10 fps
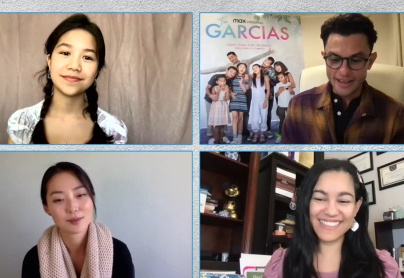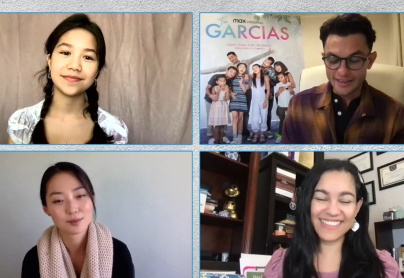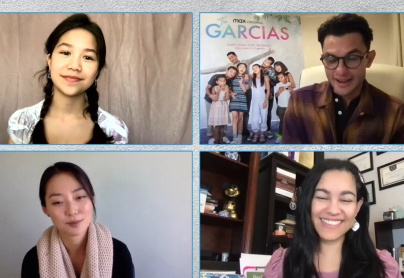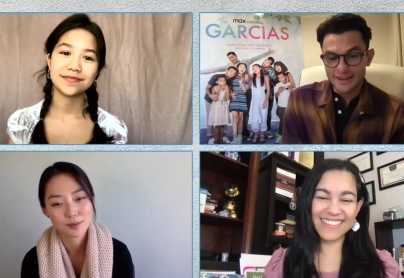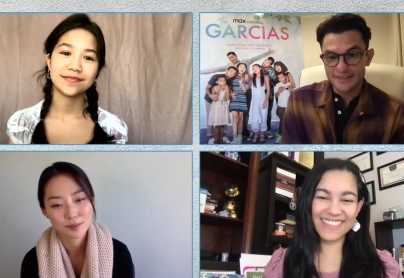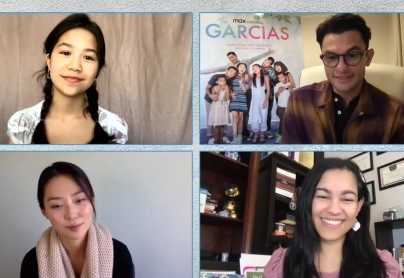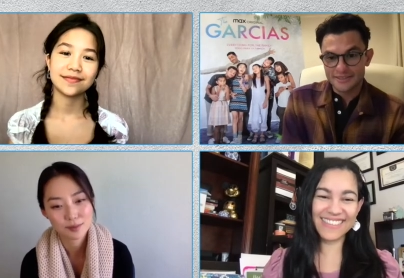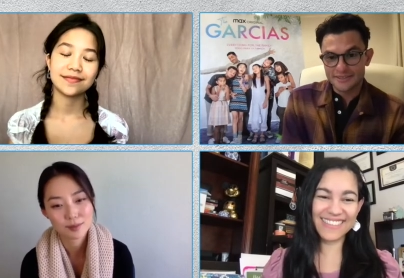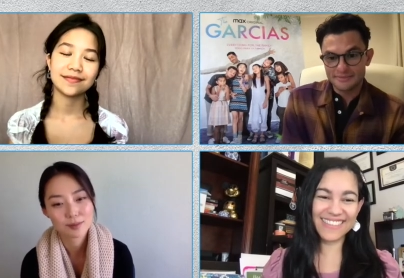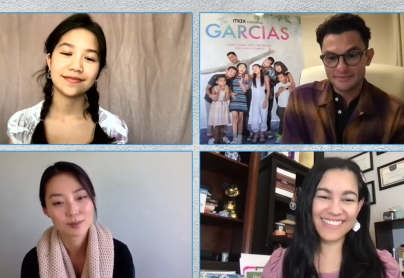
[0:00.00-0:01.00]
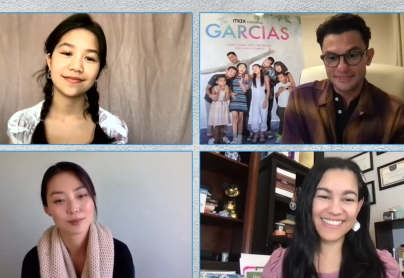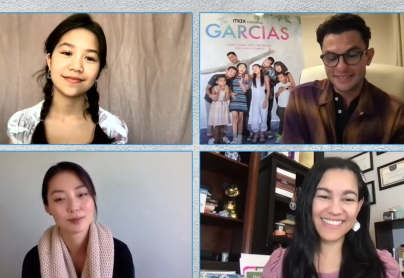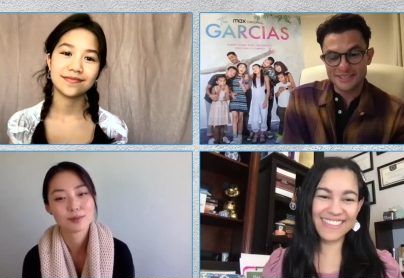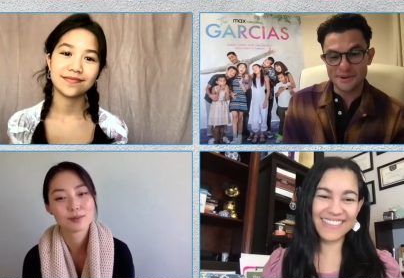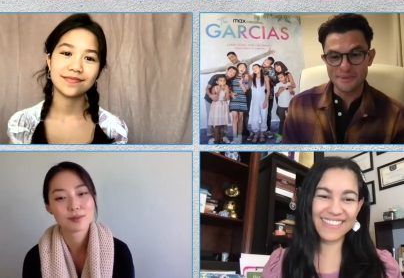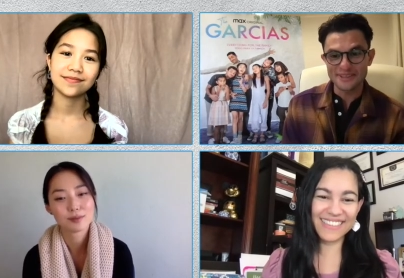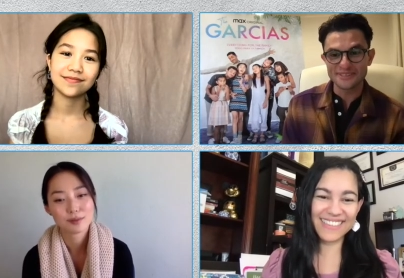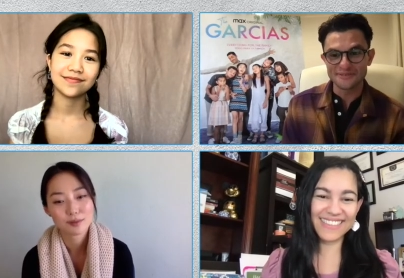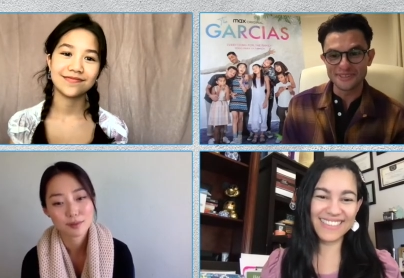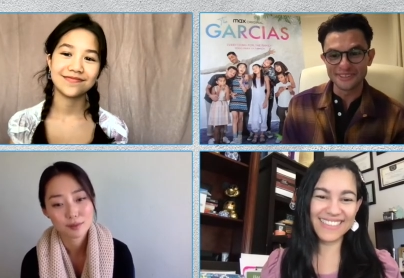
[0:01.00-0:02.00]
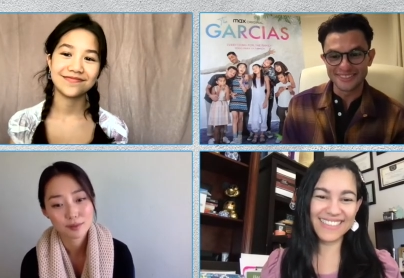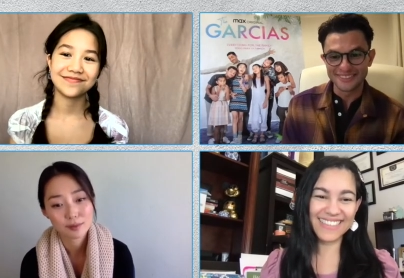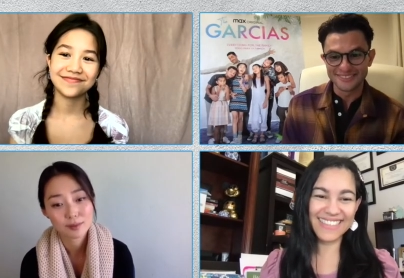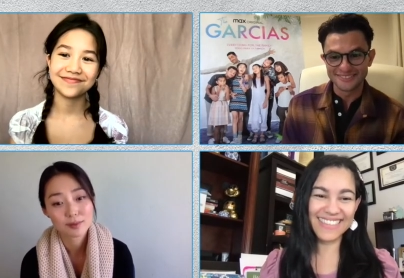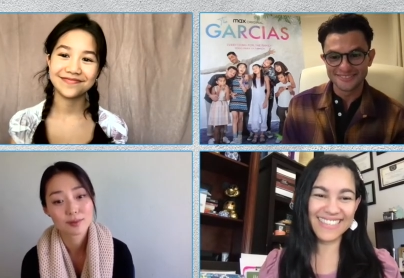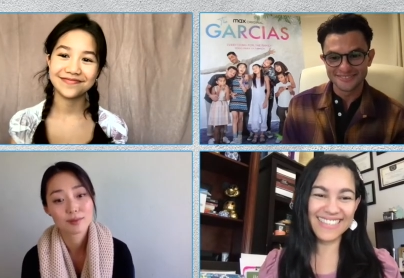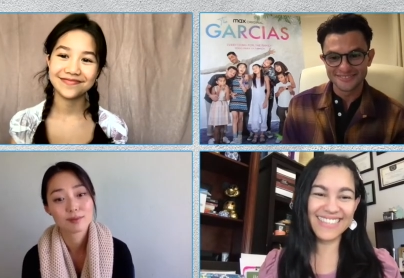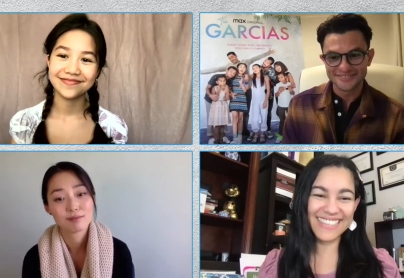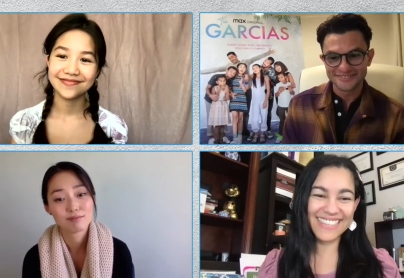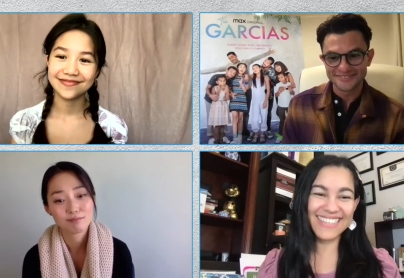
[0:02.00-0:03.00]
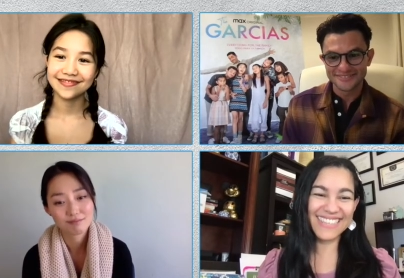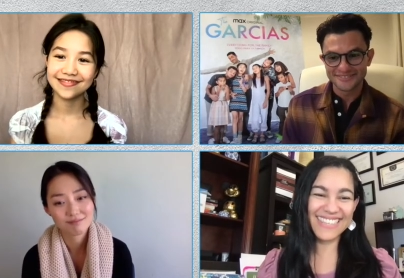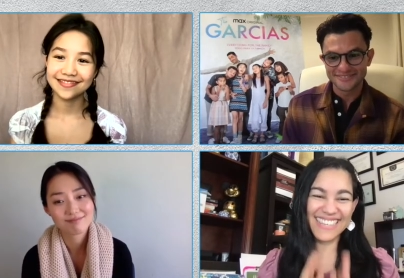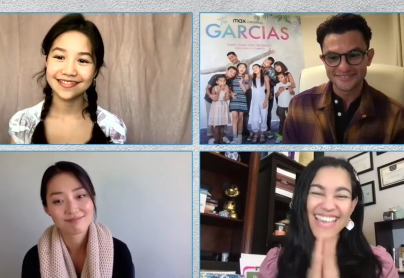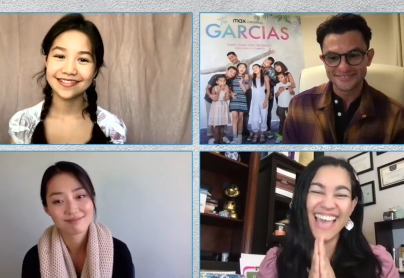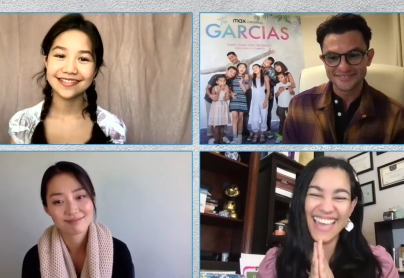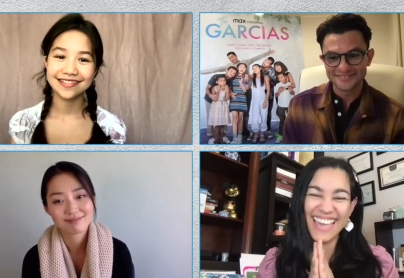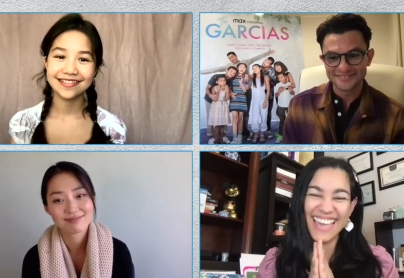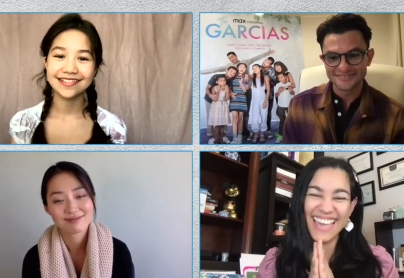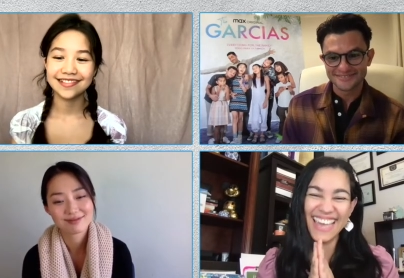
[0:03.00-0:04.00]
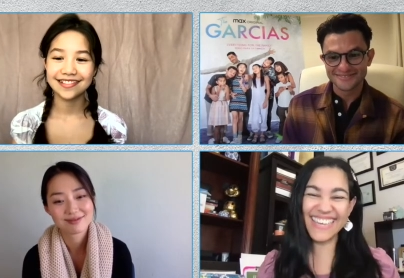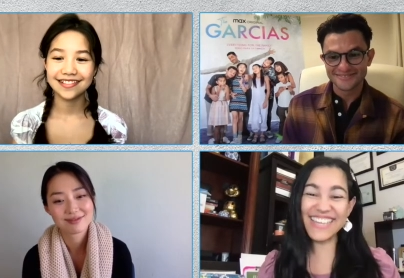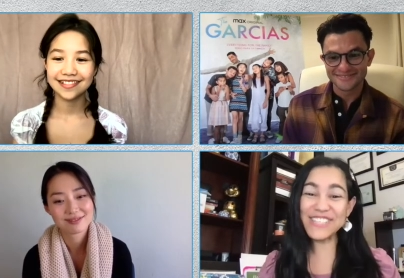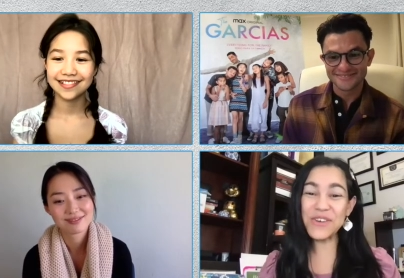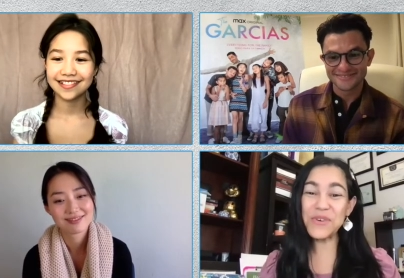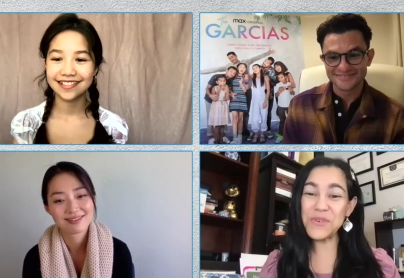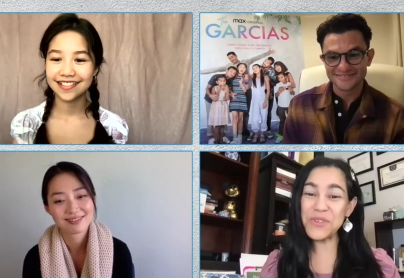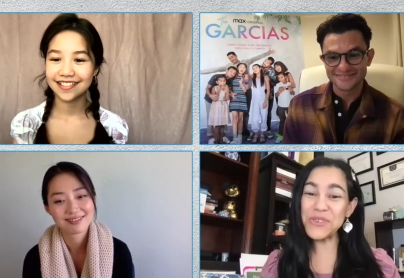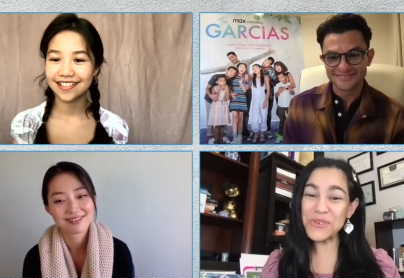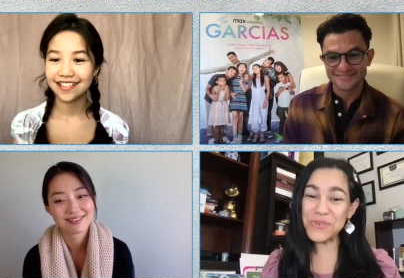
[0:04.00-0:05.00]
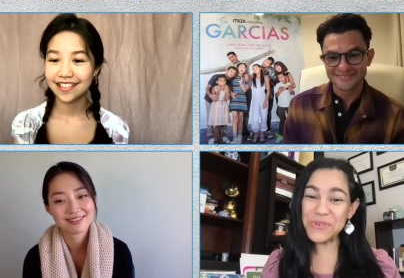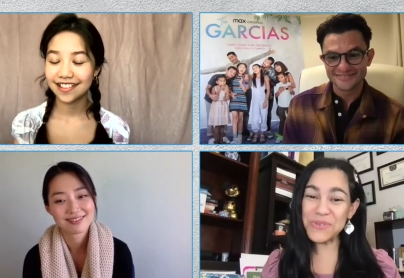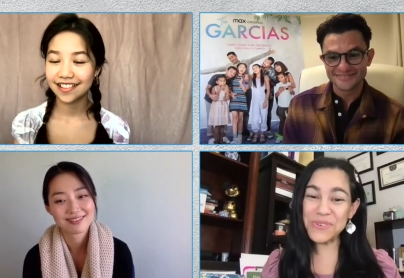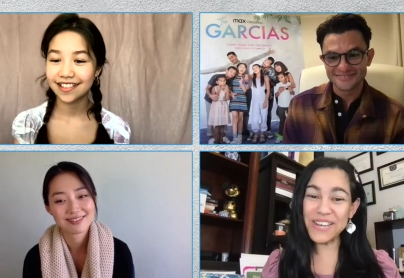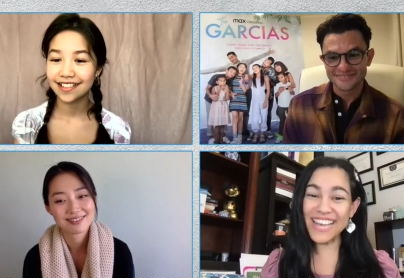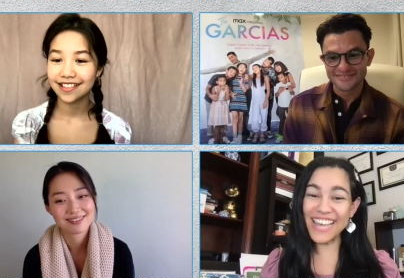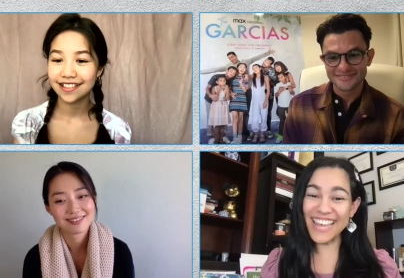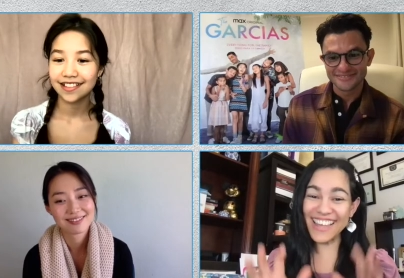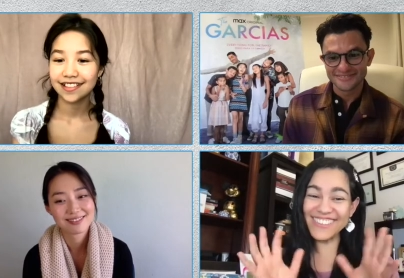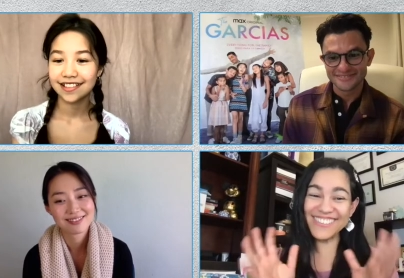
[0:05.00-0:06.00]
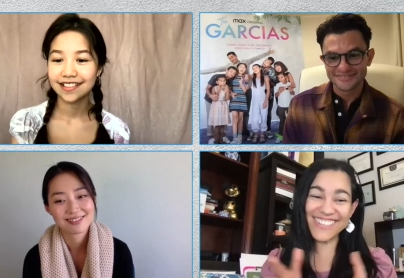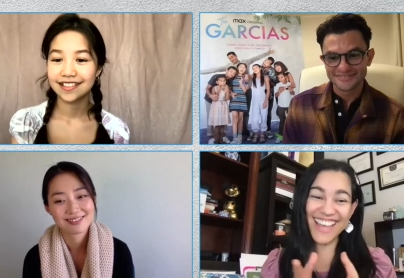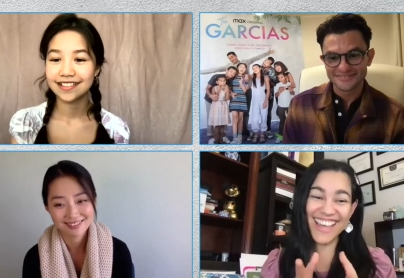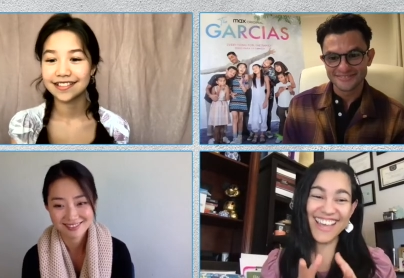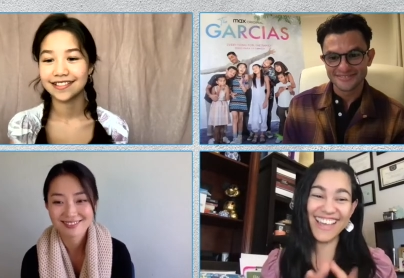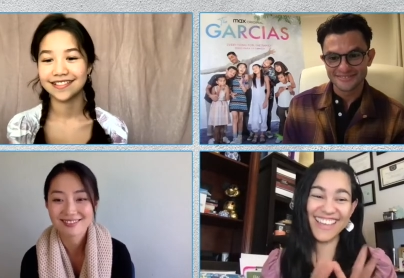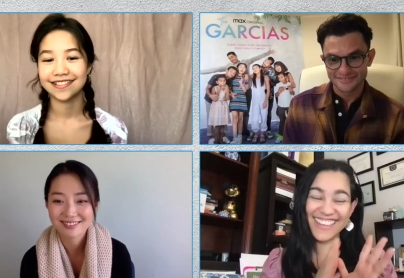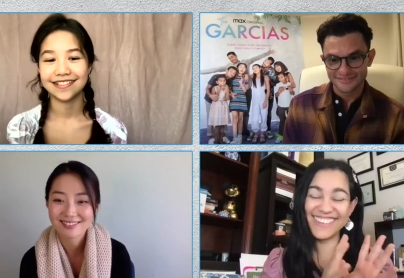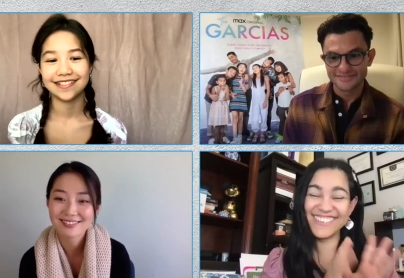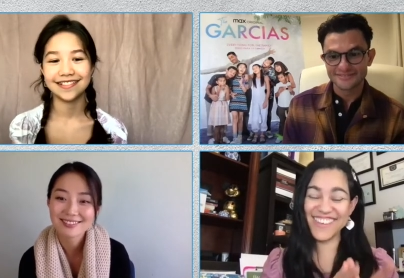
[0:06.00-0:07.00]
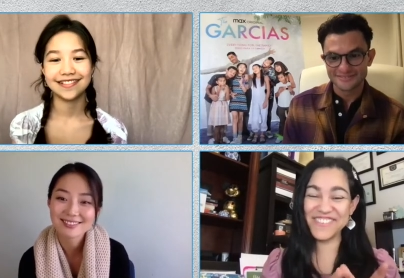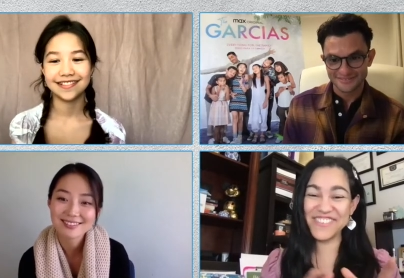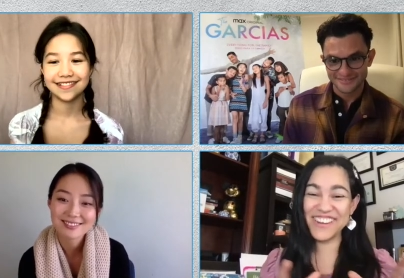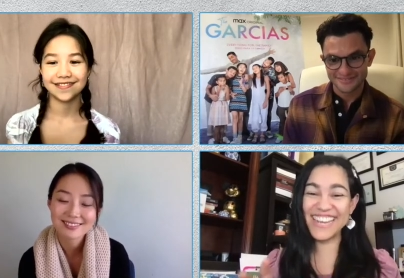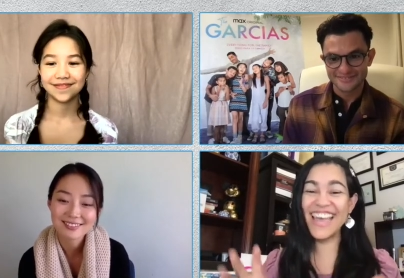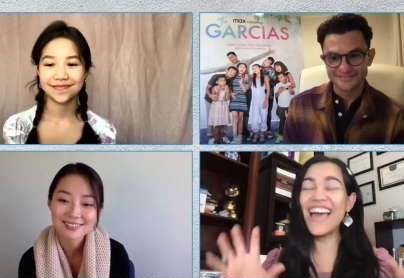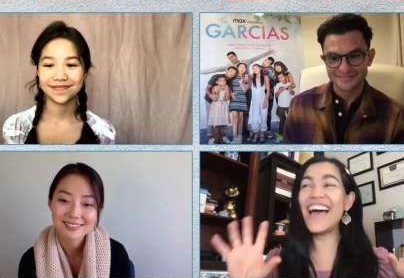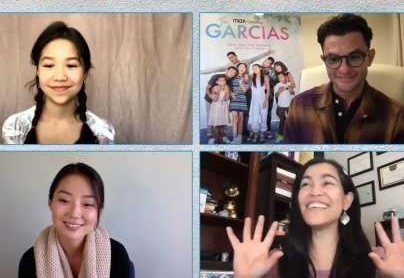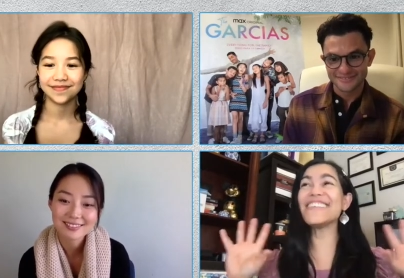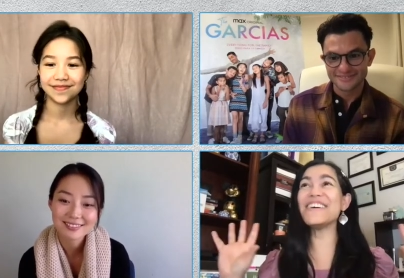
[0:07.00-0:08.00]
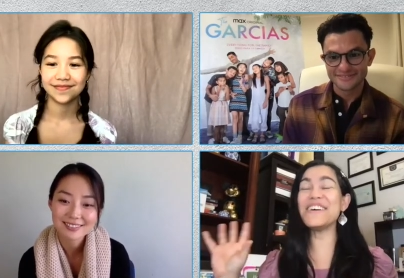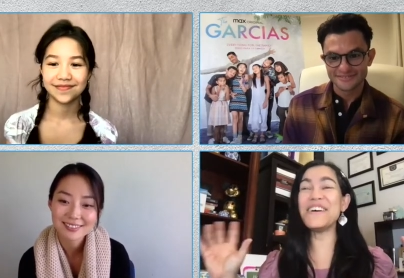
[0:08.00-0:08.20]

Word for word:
Speaker 1: and yeah, it's it's an amazing feeling.
Speaker 2: Yay. And so you, Elsha and Jeffrey, as a